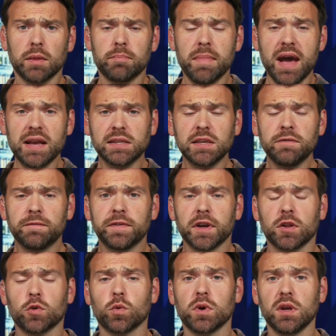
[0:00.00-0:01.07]
Massive
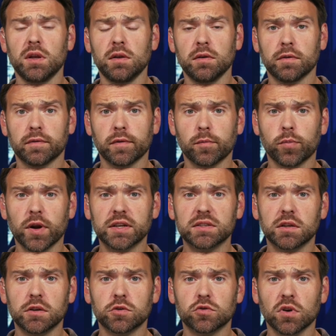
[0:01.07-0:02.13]
victory from
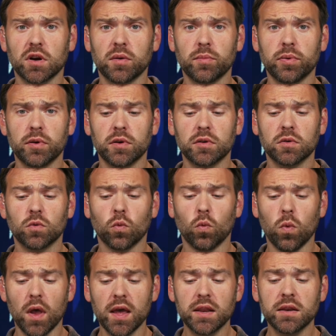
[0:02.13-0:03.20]
President Trump
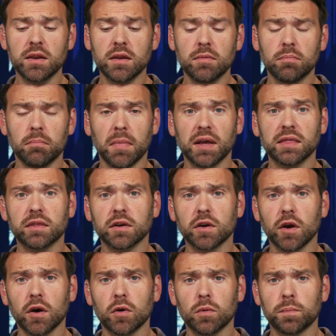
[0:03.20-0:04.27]
1 month
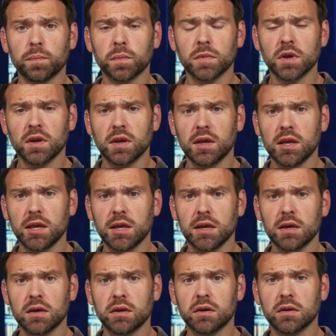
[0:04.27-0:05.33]
ago.
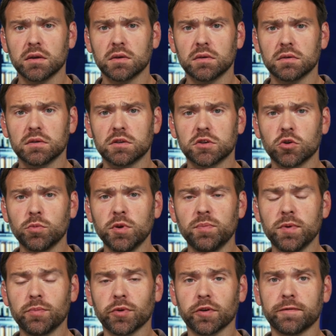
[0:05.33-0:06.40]
And so many
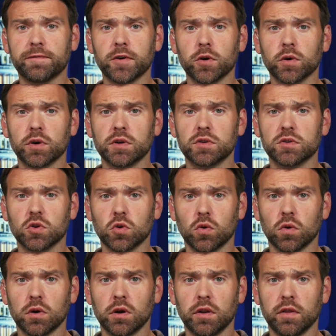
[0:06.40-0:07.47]
people are focused
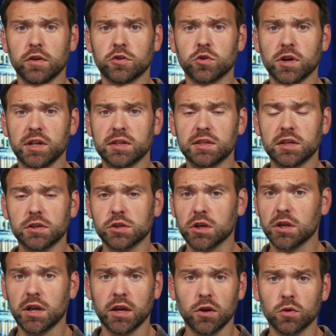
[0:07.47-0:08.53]
on the
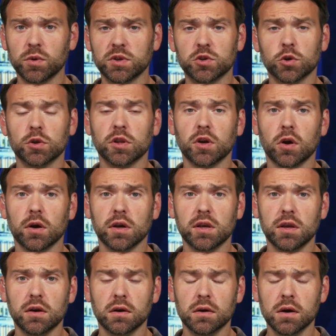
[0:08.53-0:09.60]
transition. I know we certainly are
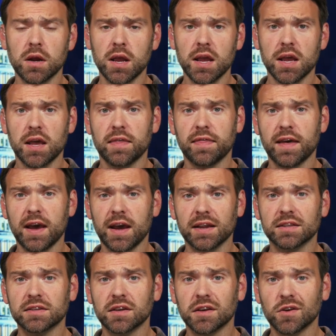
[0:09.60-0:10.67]
here,
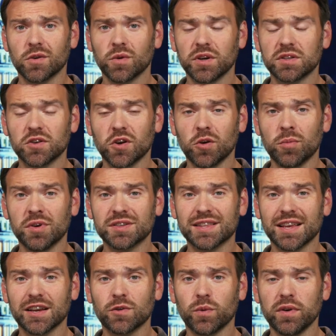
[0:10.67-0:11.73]
that it's almost
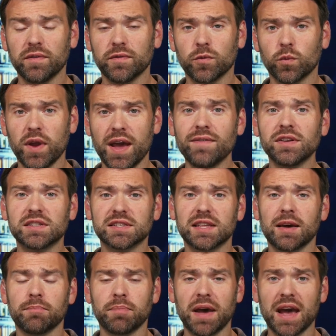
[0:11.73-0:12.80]
like we haven't
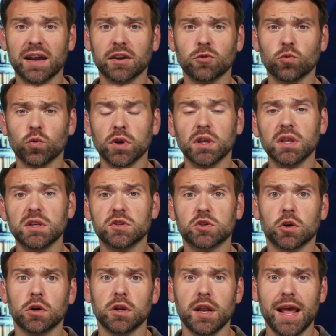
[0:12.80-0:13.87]
stepped back and really
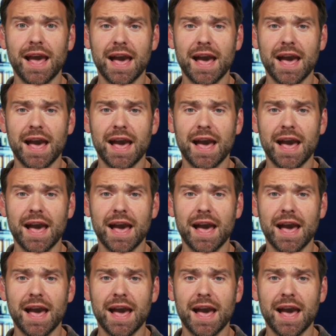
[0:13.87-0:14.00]
started